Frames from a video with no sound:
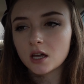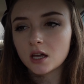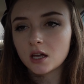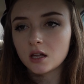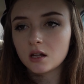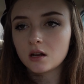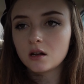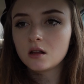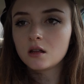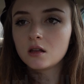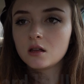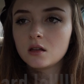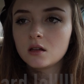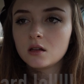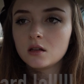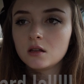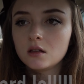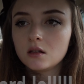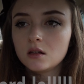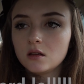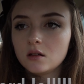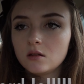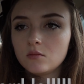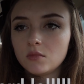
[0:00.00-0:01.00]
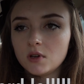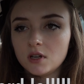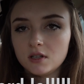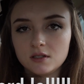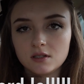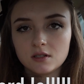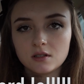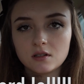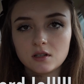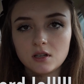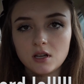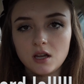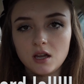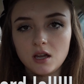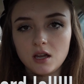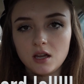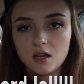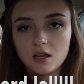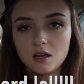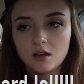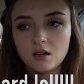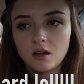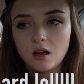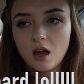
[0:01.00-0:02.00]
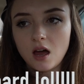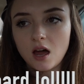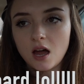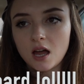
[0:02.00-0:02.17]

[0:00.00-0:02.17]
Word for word: It basically,